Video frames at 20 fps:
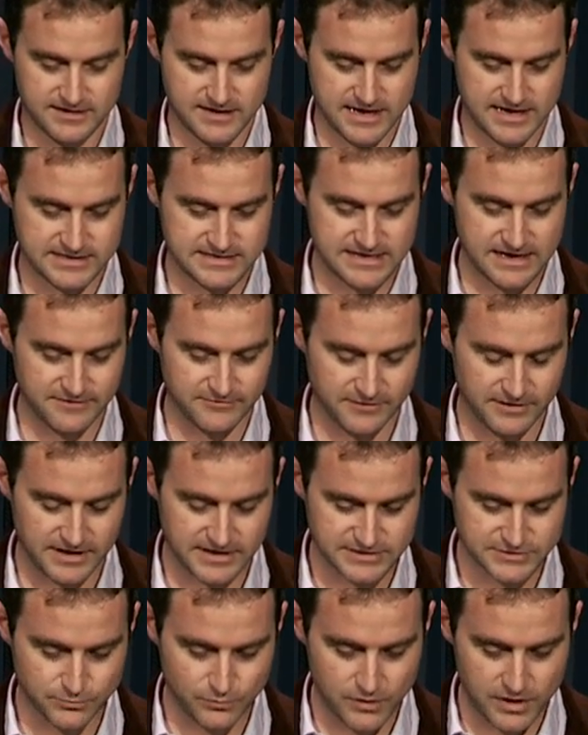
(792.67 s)
endeavor, and
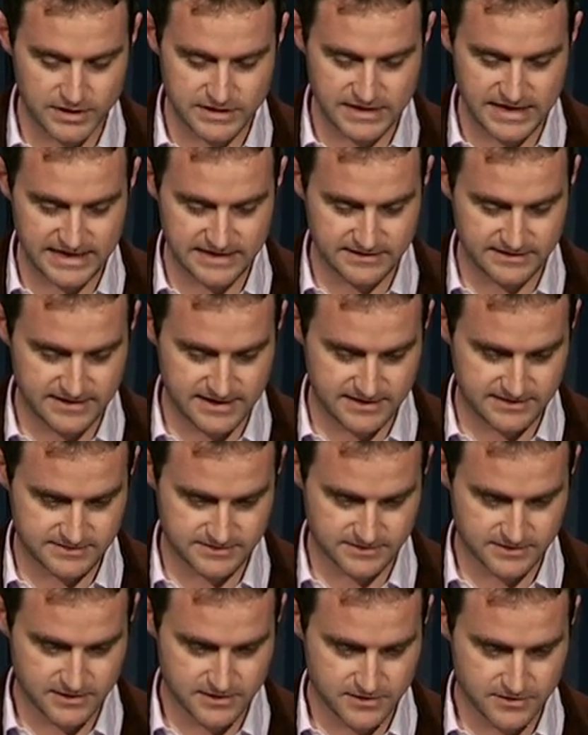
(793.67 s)
it's one that